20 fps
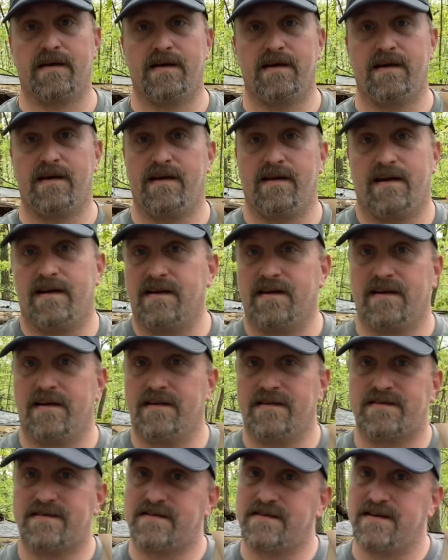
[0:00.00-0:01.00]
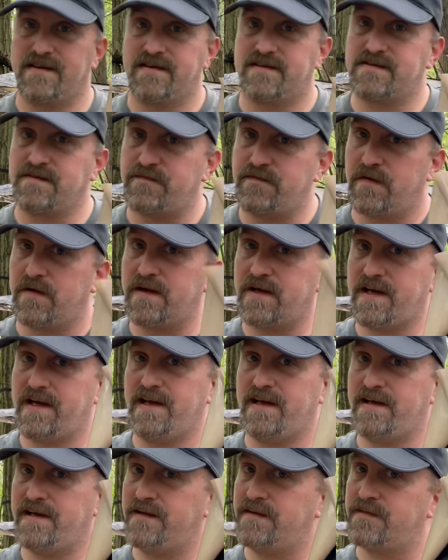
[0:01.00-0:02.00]
It's a
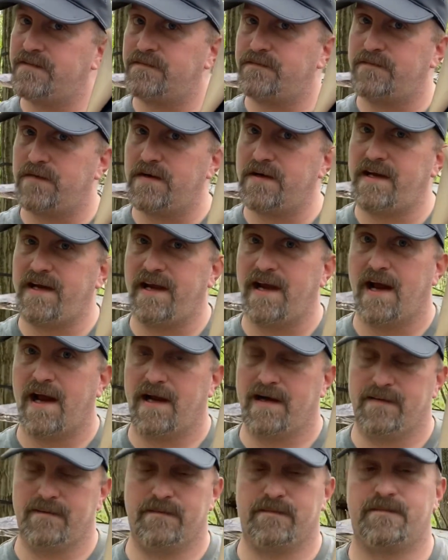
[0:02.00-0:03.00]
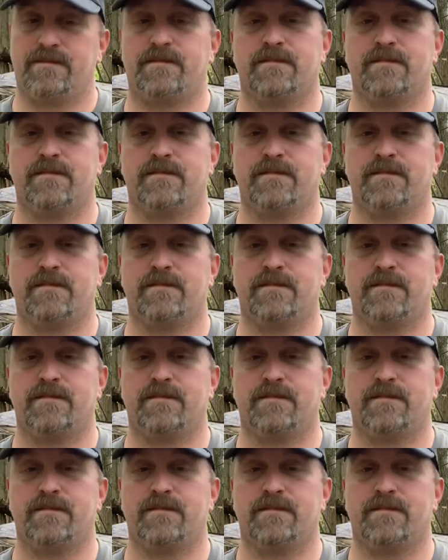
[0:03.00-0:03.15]
funky item.